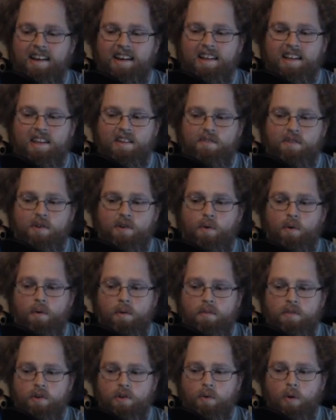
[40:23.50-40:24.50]
Like, if
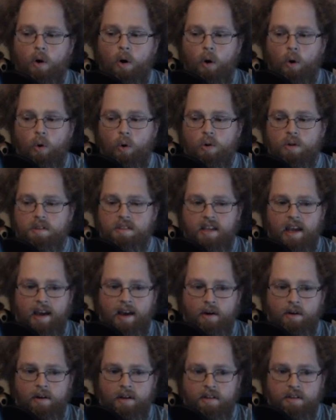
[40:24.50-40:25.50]
you hold
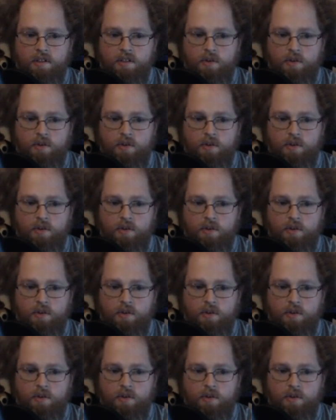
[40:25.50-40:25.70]
down at the